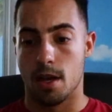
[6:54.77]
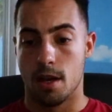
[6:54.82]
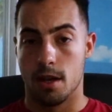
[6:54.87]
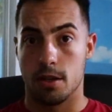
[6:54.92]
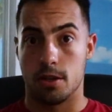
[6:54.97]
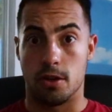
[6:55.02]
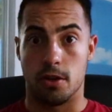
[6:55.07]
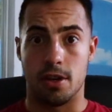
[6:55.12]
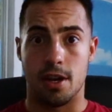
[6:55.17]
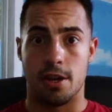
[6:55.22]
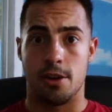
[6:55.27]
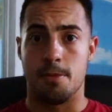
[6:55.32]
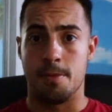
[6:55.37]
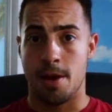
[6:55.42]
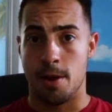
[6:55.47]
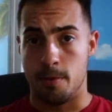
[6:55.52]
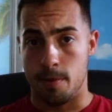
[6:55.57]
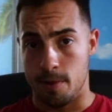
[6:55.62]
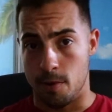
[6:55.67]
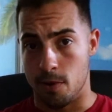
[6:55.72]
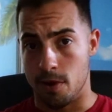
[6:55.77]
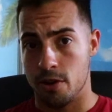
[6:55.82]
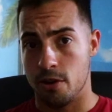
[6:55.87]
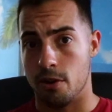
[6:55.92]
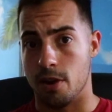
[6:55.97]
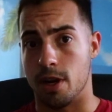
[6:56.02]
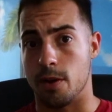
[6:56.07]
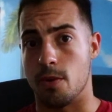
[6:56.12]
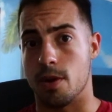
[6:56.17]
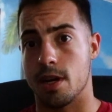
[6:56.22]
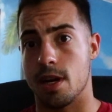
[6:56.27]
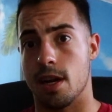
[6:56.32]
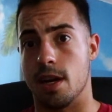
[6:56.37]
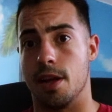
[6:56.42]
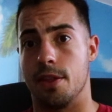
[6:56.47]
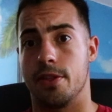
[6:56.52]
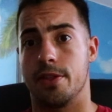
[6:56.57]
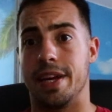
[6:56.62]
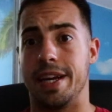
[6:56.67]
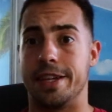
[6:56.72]
So now you may be wondering what kind
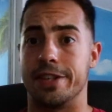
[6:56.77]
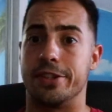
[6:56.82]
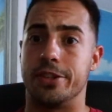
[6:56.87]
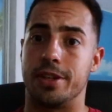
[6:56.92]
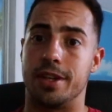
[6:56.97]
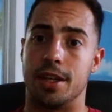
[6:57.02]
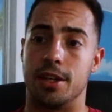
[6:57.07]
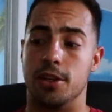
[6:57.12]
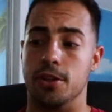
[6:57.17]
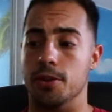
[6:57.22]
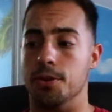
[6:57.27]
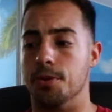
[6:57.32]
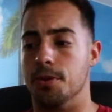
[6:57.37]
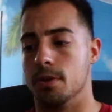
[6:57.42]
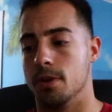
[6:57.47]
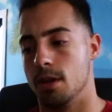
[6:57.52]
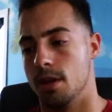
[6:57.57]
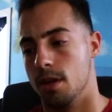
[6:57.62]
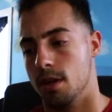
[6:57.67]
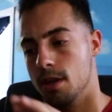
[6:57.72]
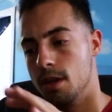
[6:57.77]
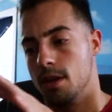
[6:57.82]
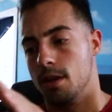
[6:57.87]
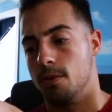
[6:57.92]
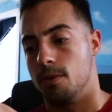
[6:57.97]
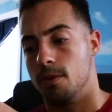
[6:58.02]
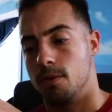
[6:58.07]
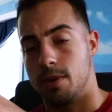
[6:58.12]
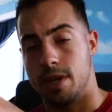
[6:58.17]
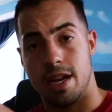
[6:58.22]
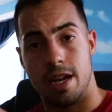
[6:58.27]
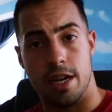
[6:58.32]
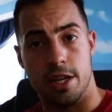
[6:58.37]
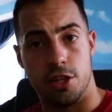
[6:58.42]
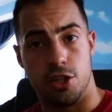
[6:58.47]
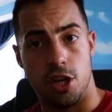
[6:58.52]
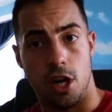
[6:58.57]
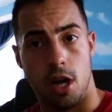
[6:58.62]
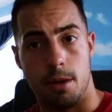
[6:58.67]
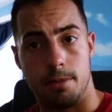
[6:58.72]
of things you can do, what kind of
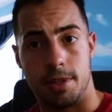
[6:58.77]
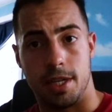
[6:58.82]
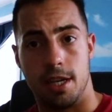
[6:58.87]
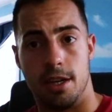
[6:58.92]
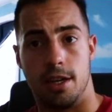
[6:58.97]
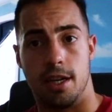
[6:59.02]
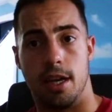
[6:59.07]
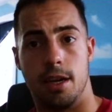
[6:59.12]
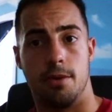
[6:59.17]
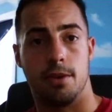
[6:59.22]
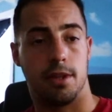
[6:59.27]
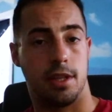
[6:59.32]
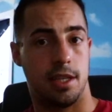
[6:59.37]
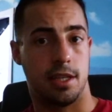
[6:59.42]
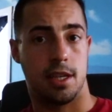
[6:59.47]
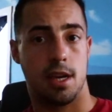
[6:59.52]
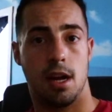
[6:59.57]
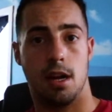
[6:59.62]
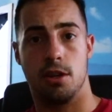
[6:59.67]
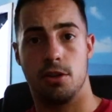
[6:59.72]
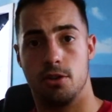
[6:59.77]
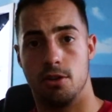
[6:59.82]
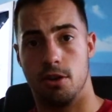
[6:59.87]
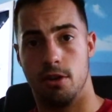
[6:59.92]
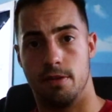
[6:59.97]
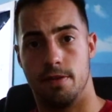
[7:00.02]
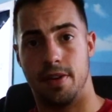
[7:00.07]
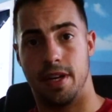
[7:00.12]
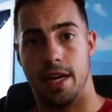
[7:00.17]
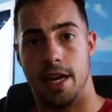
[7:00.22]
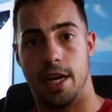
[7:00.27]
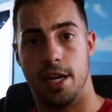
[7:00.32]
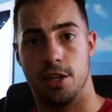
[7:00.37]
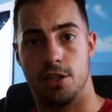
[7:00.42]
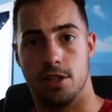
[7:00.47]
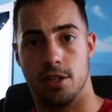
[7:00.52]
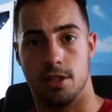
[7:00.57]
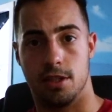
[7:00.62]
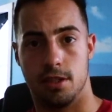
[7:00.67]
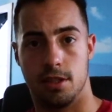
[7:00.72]
jobs can you get with these kind of
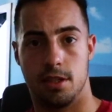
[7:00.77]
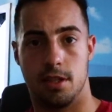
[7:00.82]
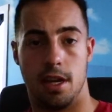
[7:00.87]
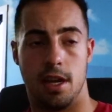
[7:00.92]
certifications.